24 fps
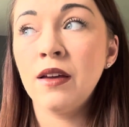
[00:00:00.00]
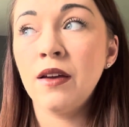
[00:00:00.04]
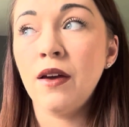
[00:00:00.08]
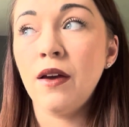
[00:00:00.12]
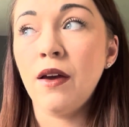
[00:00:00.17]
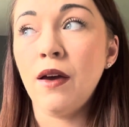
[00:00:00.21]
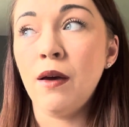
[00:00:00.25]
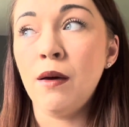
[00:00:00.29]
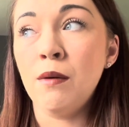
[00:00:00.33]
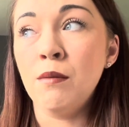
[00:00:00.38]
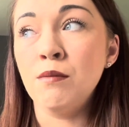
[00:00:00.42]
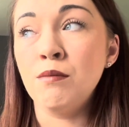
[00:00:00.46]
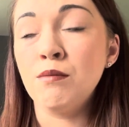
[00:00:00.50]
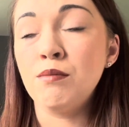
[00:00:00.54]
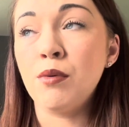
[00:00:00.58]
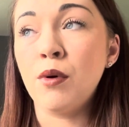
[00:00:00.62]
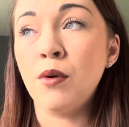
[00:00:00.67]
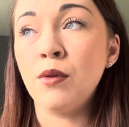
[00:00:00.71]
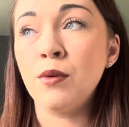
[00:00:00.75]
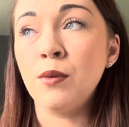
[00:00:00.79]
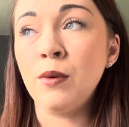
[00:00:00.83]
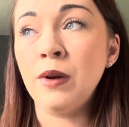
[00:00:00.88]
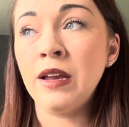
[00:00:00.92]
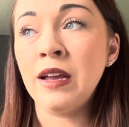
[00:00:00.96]
But
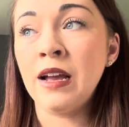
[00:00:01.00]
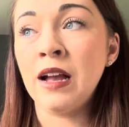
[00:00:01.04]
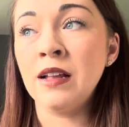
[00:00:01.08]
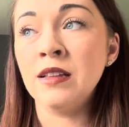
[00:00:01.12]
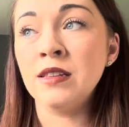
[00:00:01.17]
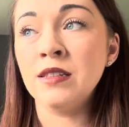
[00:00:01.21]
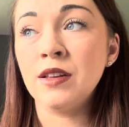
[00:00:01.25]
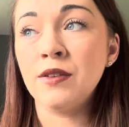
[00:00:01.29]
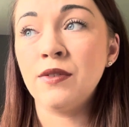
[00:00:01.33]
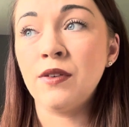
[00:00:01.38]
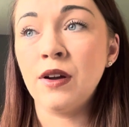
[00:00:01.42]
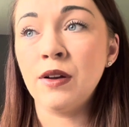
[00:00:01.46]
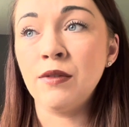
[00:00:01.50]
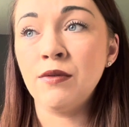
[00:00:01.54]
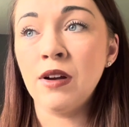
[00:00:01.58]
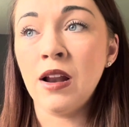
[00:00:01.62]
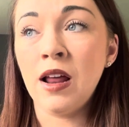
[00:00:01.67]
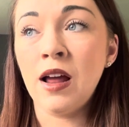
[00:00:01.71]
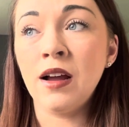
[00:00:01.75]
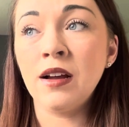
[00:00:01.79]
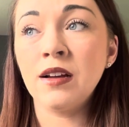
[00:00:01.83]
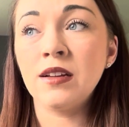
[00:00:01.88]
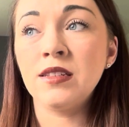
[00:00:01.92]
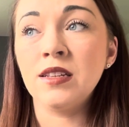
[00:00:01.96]
on the weekends, if I
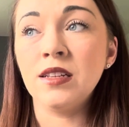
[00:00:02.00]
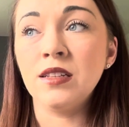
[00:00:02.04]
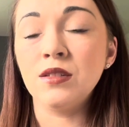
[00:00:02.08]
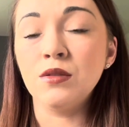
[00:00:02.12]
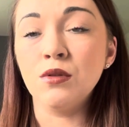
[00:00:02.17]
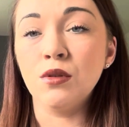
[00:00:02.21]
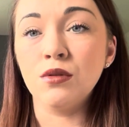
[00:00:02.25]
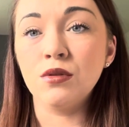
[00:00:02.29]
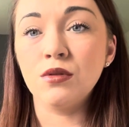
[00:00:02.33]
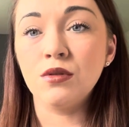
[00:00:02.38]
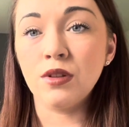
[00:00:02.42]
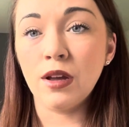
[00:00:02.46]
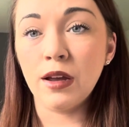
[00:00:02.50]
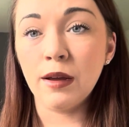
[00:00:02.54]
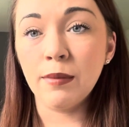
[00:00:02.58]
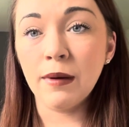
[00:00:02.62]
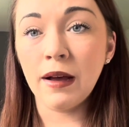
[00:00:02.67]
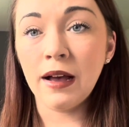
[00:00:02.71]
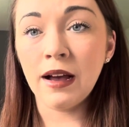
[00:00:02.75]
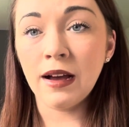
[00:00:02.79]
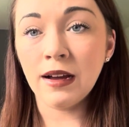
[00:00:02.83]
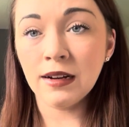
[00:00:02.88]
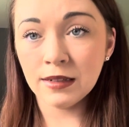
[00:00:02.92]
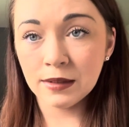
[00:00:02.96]
relax, it's not so
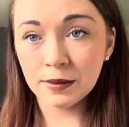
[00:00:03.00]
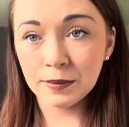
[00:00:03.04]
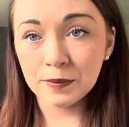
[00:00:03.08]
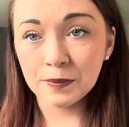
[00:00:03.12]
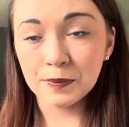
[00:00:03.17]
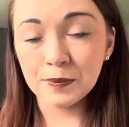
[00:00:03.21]
bad.